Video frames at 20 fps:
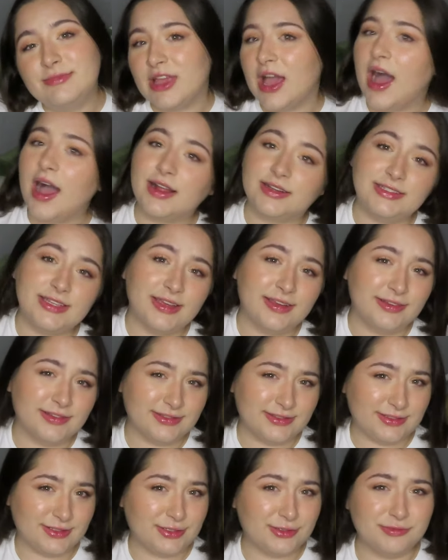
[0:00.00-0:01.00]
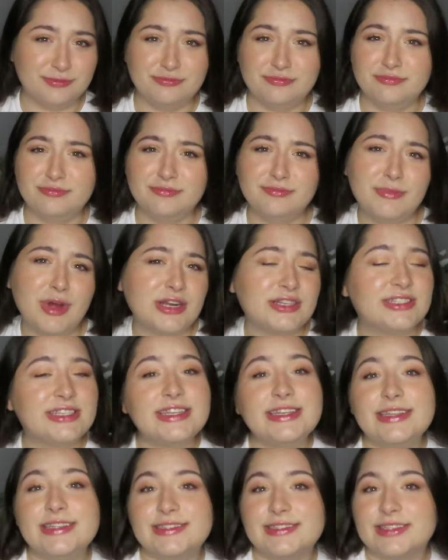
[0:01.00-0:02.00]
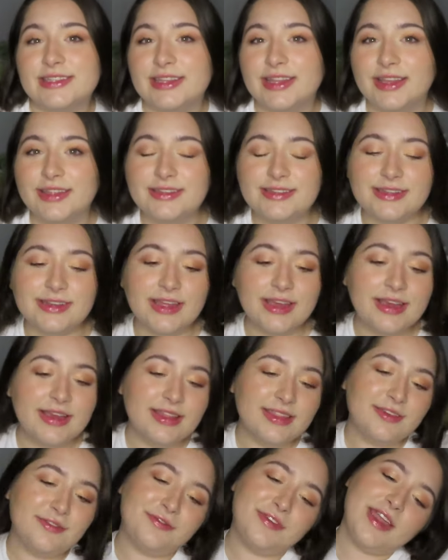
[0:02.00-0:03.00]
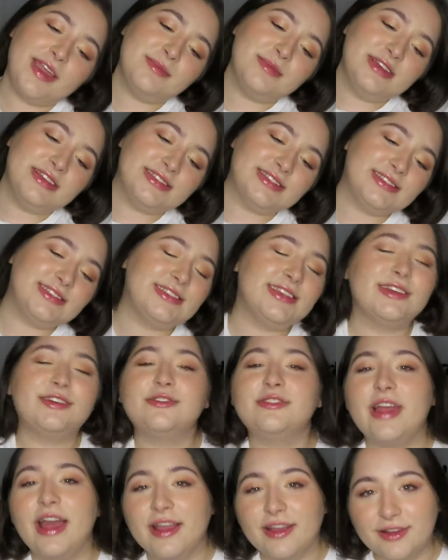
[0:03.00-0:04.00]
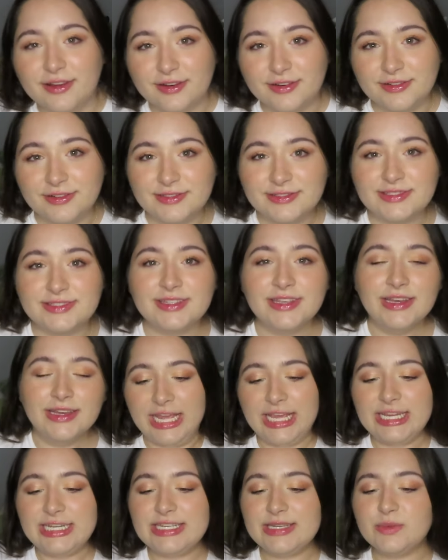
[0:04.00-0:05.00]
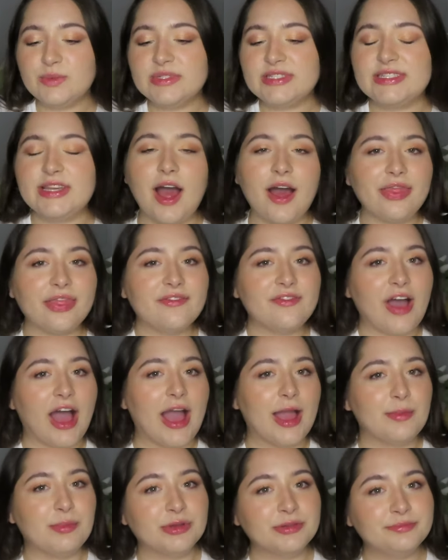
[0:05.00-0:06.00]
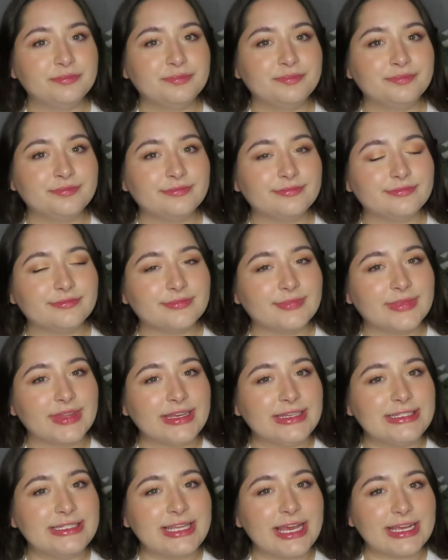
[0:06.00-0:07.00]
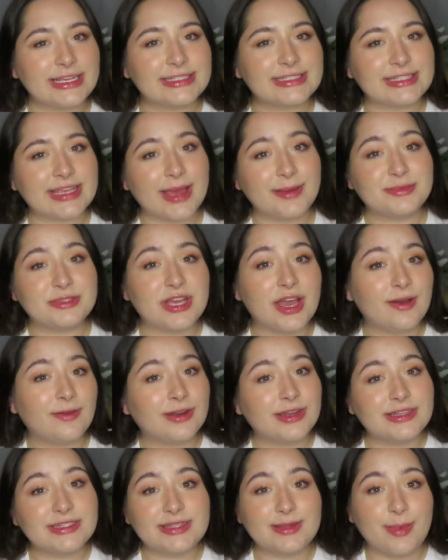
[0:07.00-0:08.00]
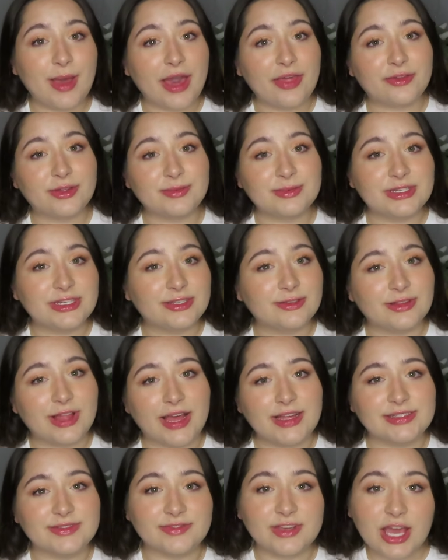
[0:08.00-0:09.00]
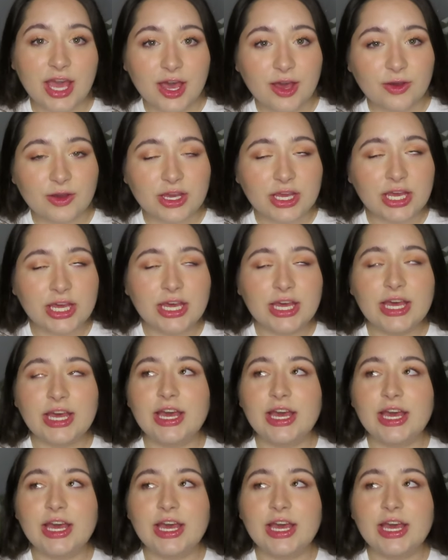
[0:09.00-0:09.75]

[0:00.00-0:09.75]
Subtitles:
cocktails or martinis in London, the famous cigarette girls. And it was not the vibe. Dex kept going into the bathroom to do lines of coke